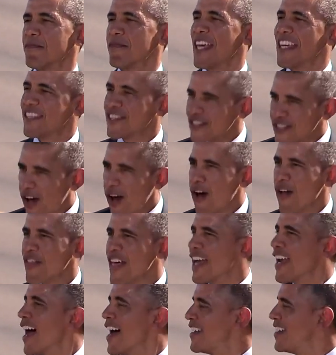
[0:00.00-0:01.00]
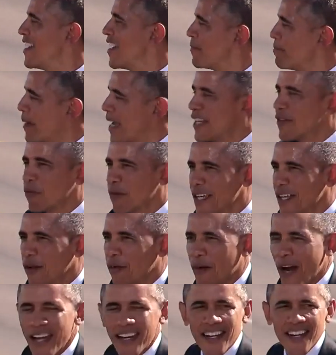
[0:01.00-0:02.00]
They saw that idea made
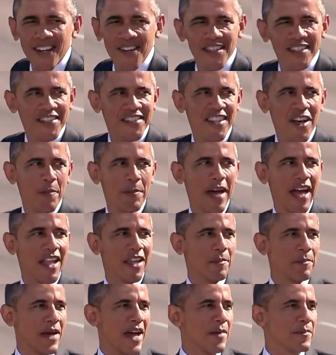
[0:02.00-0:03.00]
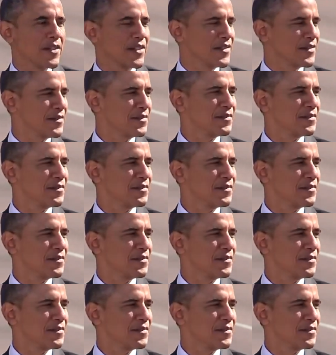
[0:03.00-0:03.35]
real right here in Selma, Alabama.